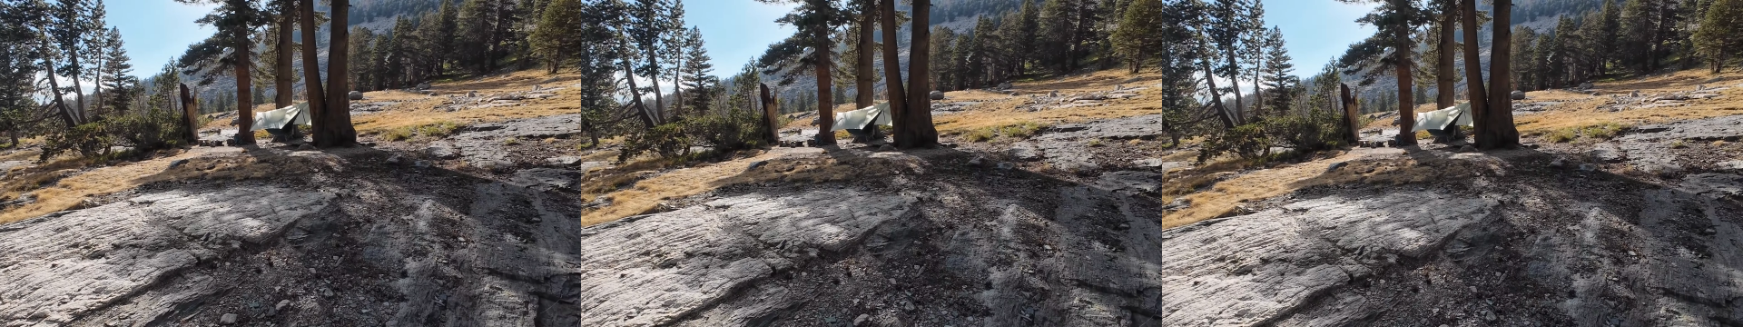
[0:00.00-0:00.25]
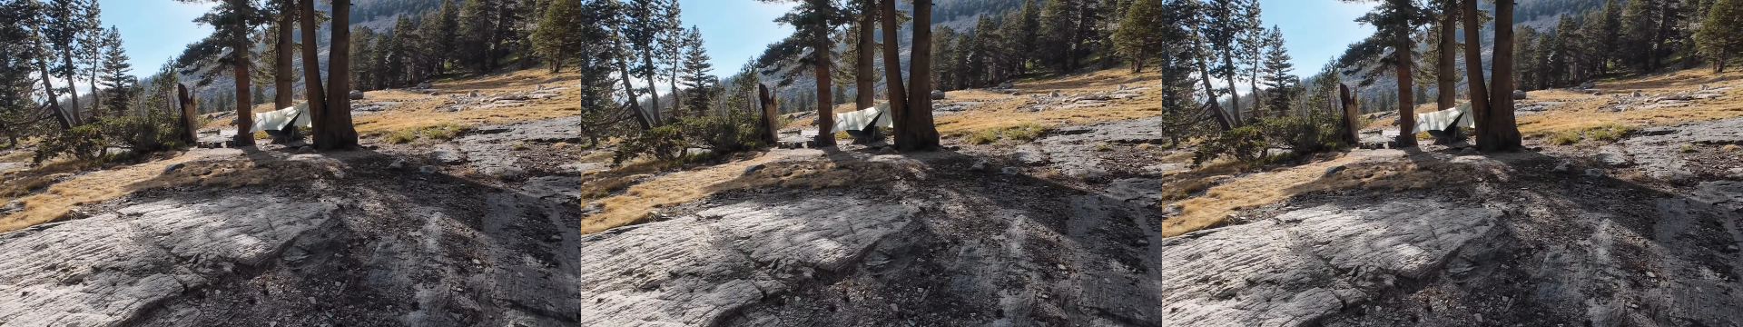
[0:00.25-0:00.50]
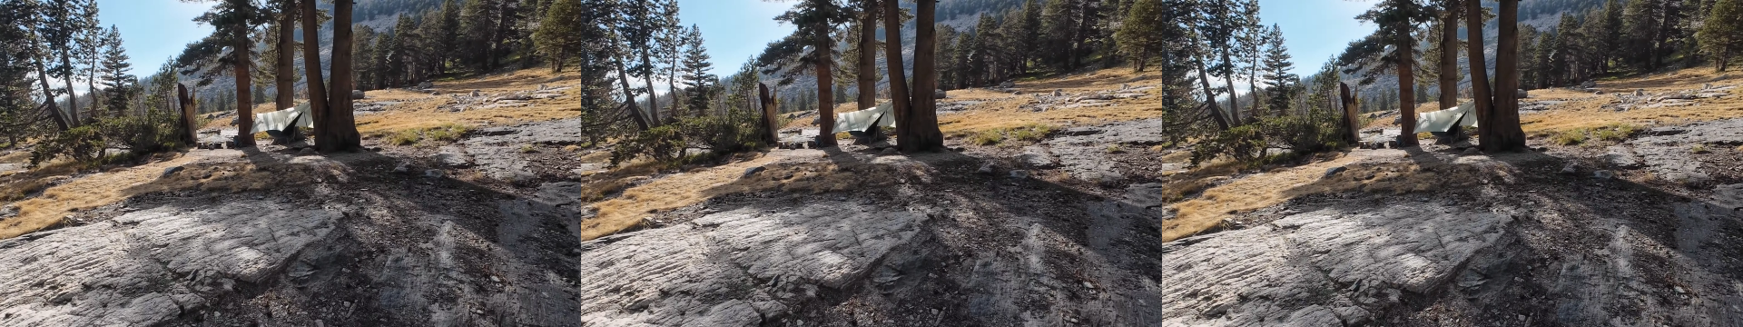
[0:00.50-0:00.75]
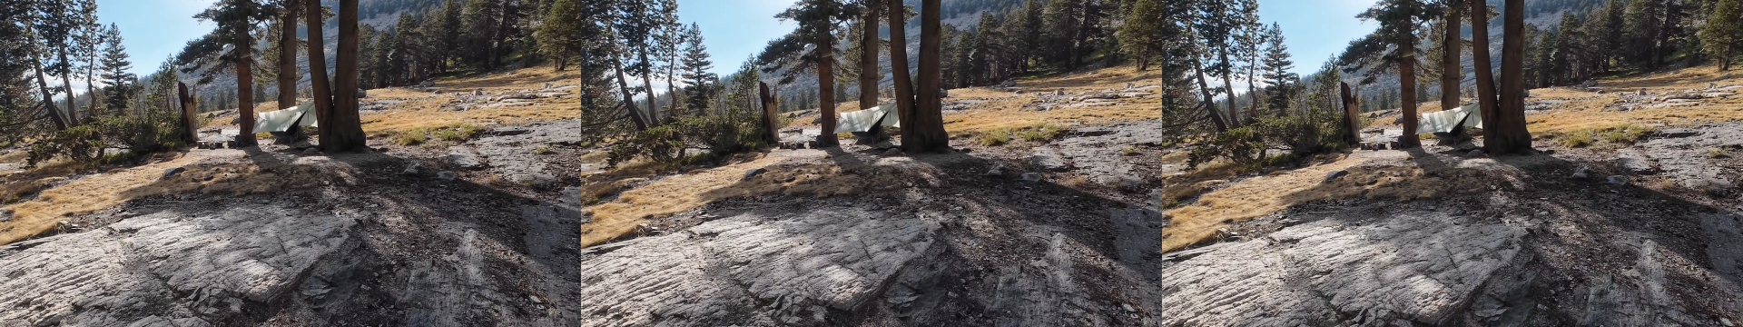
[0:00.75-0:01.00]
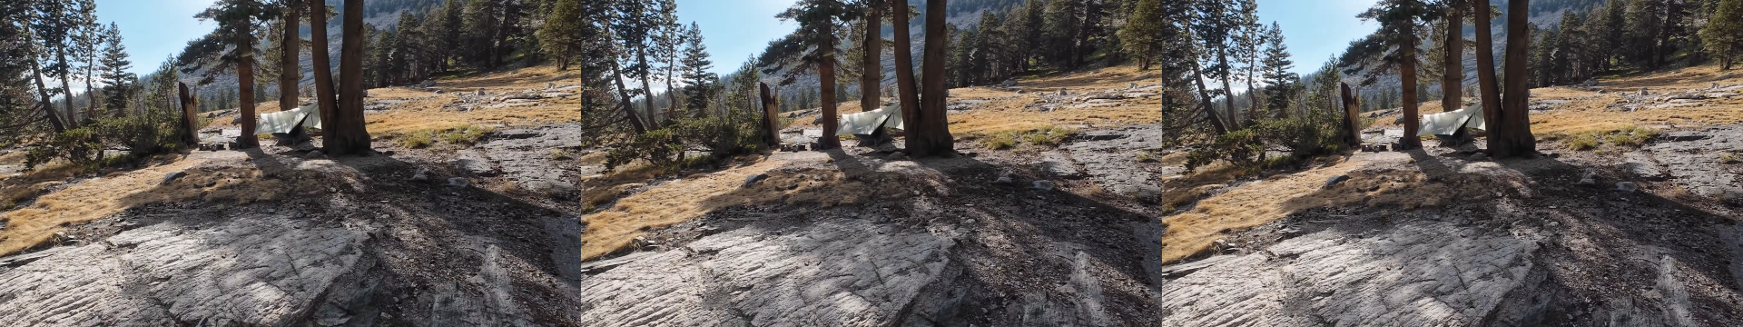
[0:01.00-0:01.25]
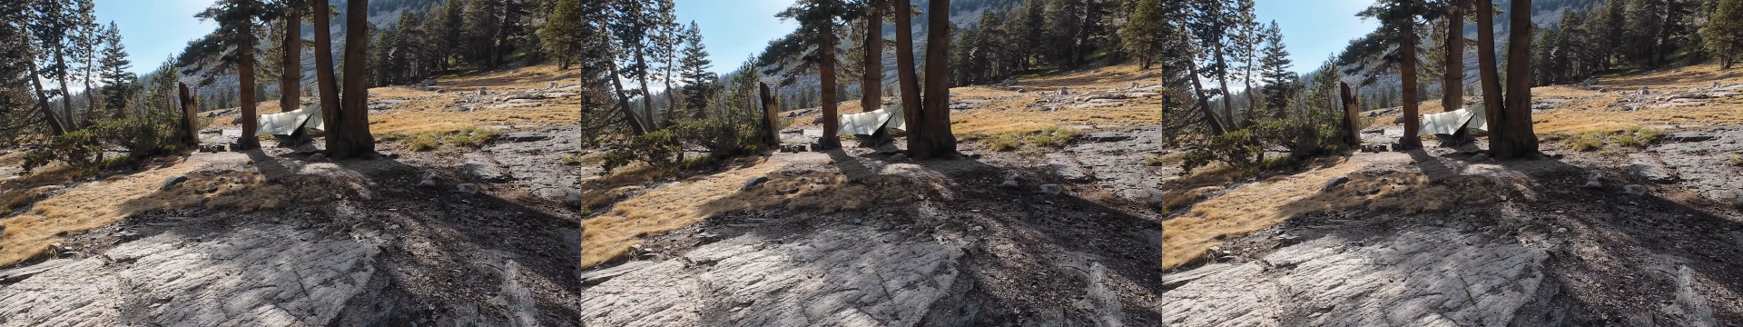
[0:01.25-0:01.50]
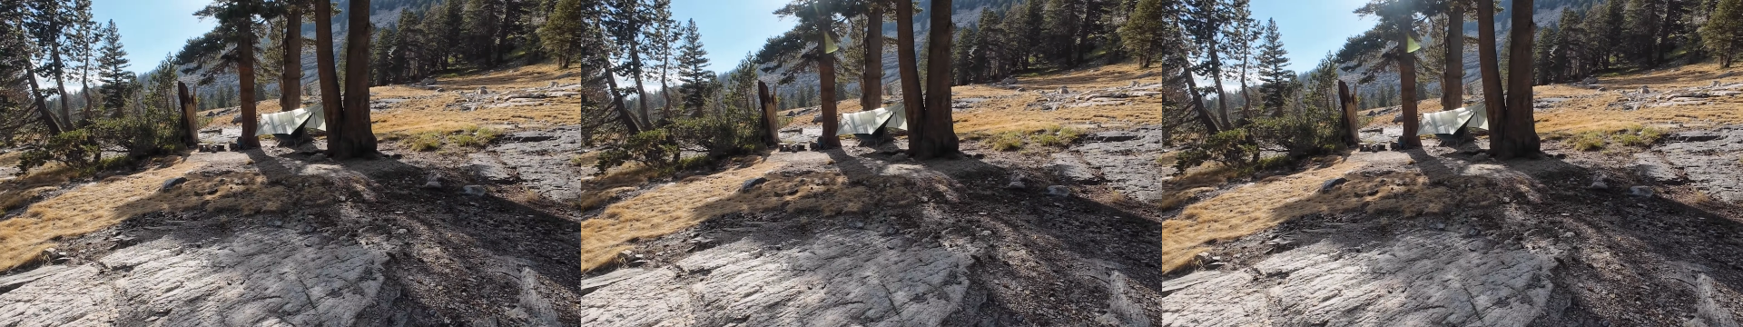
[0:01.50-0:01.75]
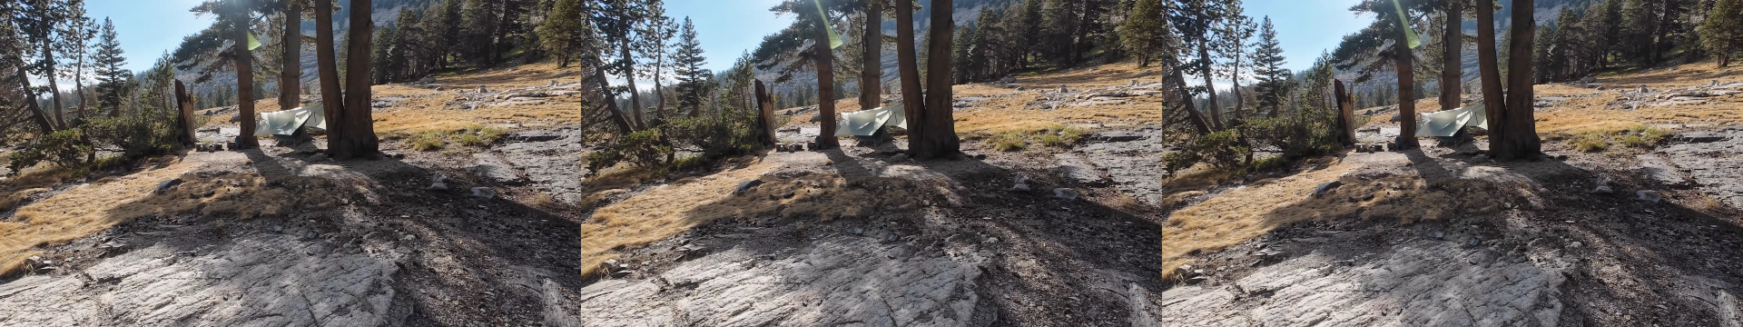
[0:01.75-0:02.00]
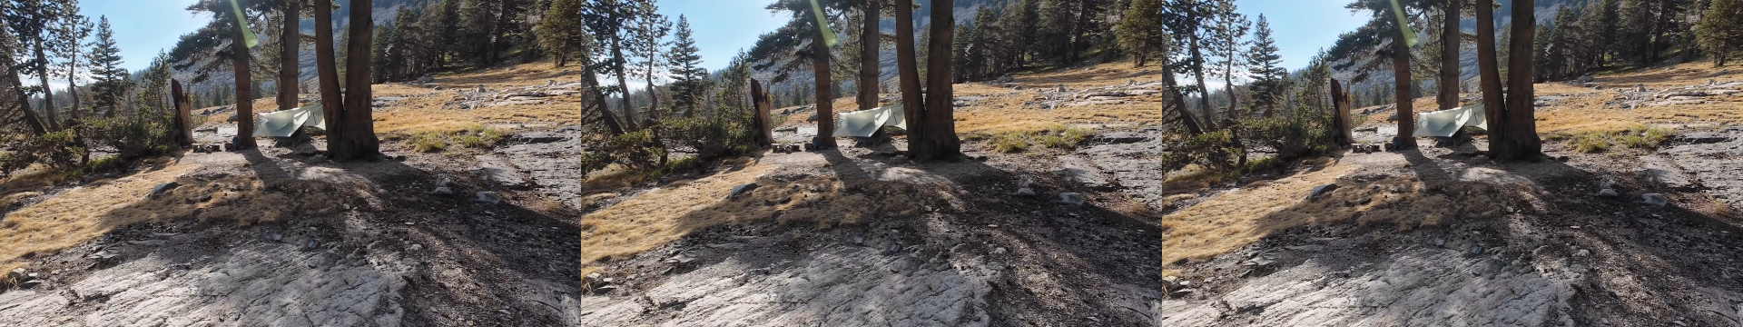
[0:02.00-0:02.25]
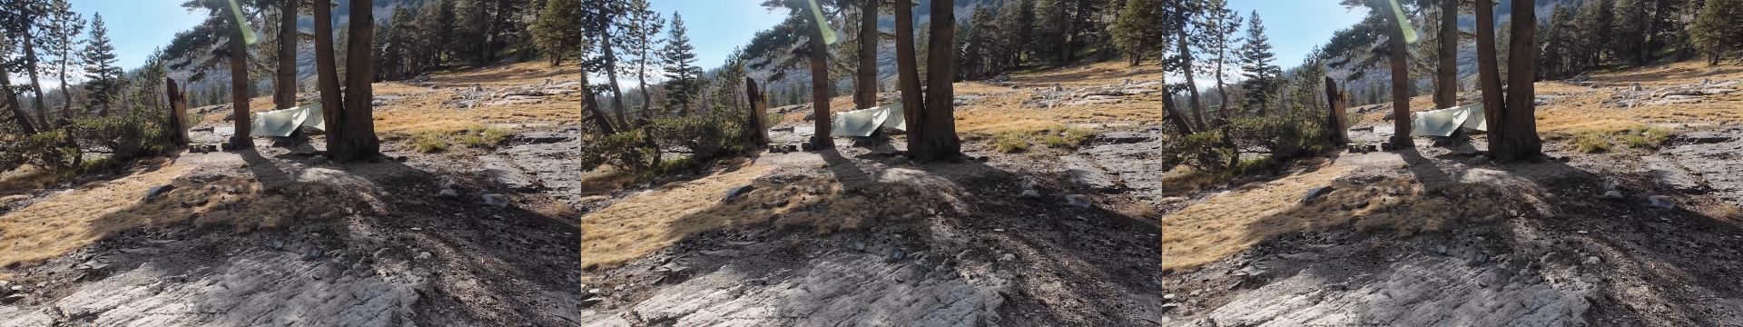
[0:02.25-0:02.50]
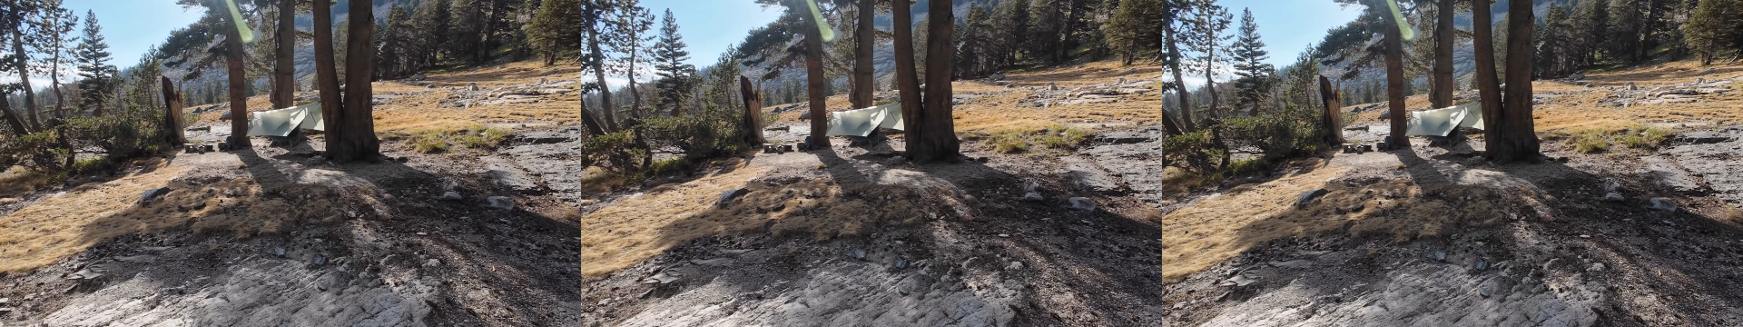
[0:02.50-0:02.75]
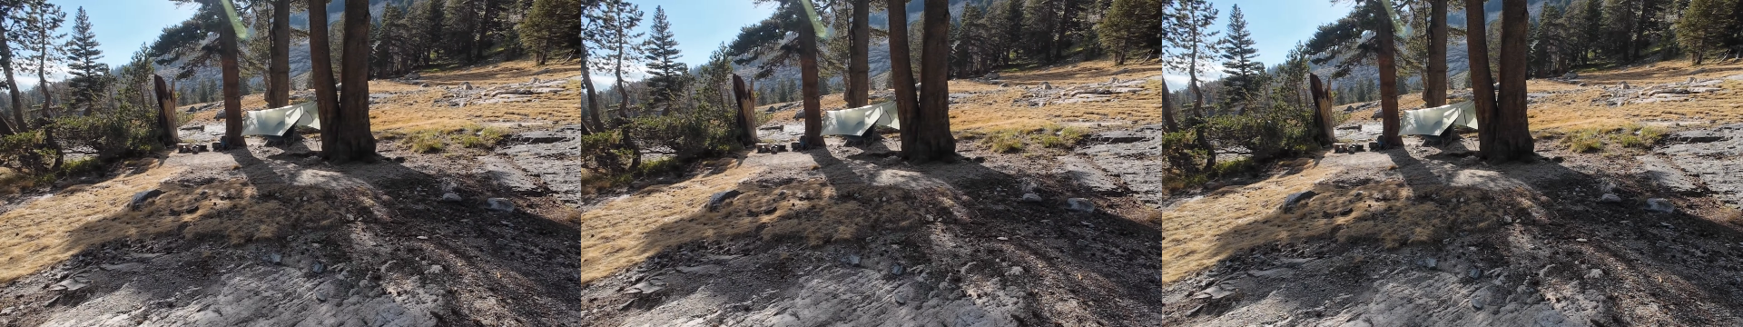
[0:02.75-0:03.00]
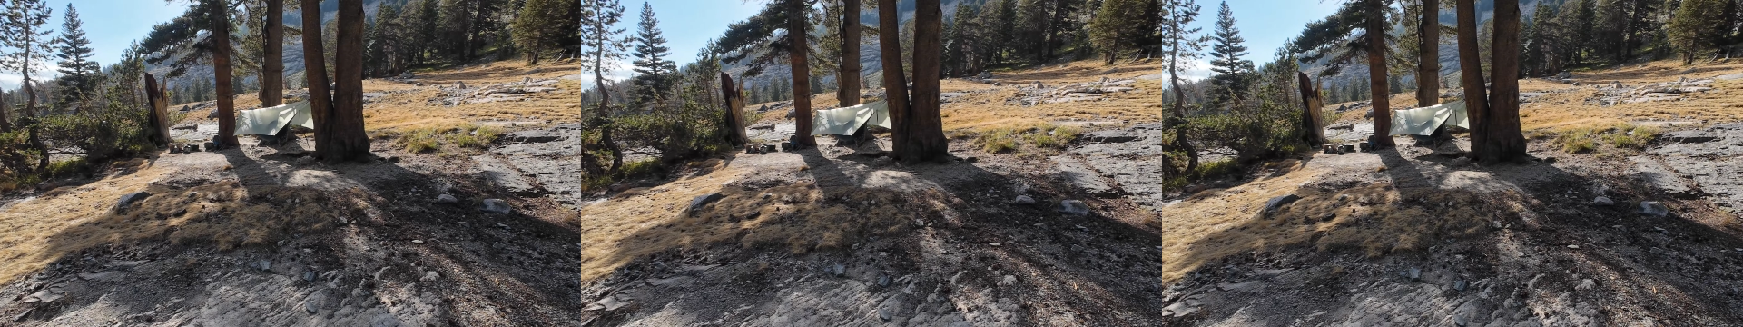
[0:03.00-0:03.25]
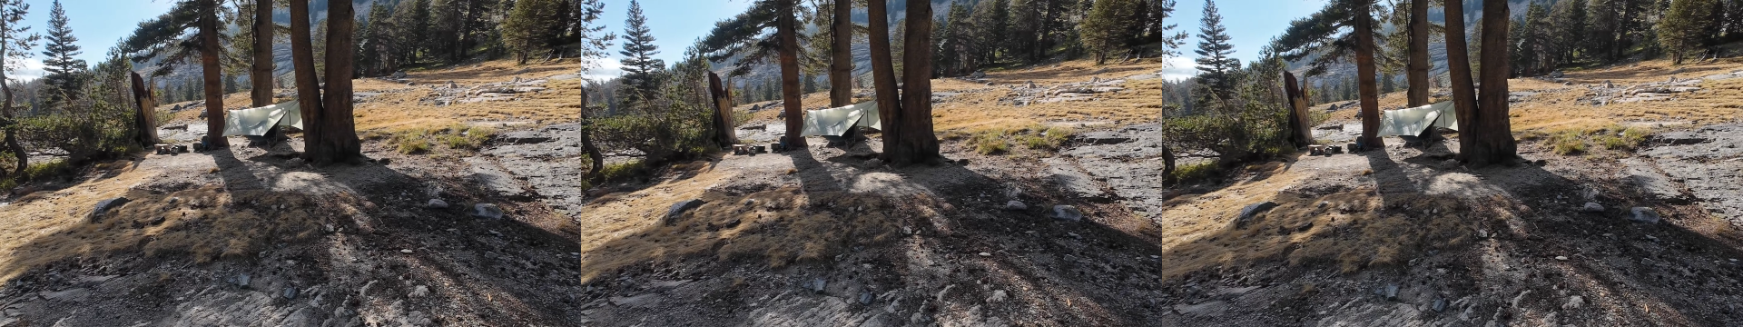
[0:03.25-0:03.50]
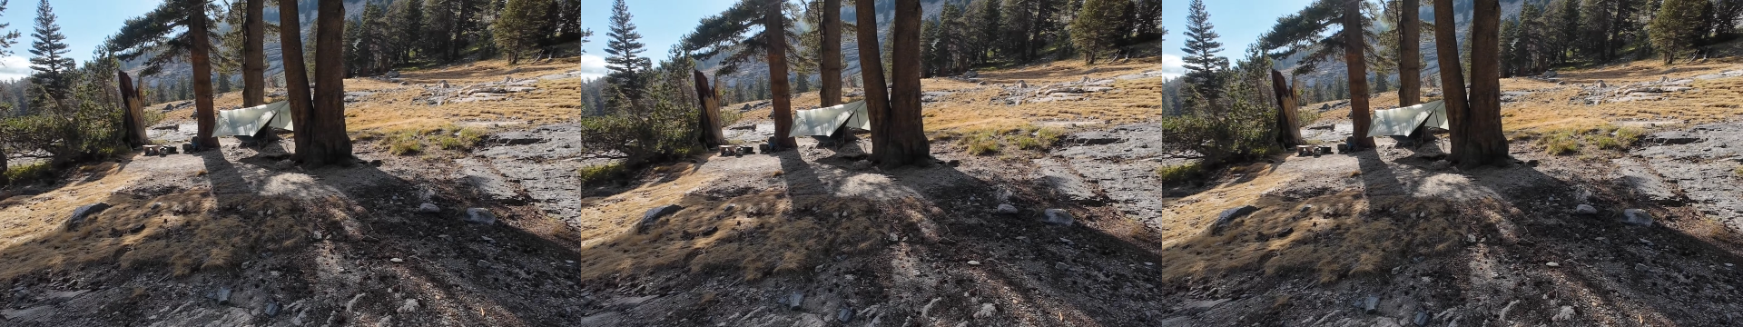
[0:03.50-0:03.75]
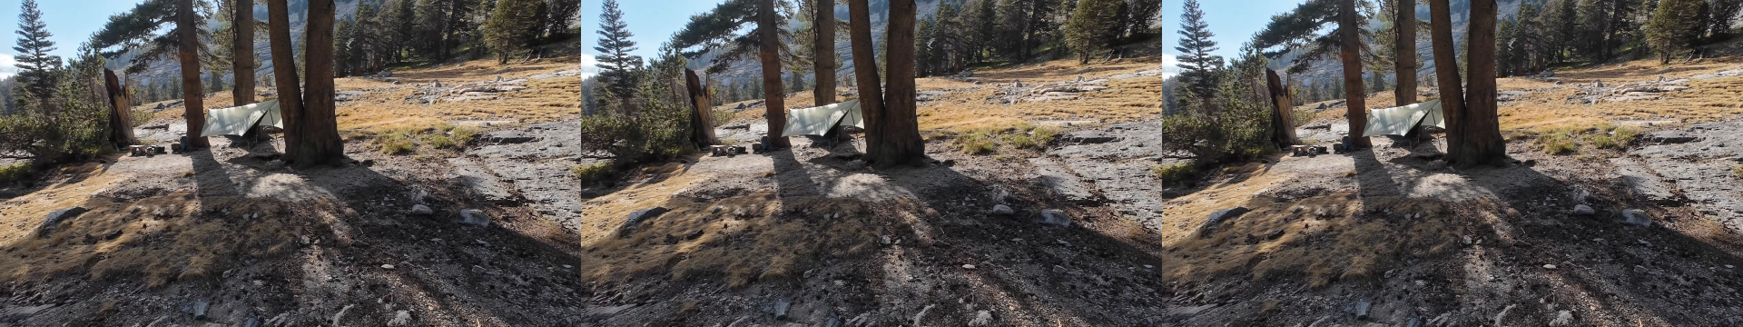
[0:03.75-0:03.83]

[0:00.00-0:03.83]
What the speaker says: [unreadable: no face in view]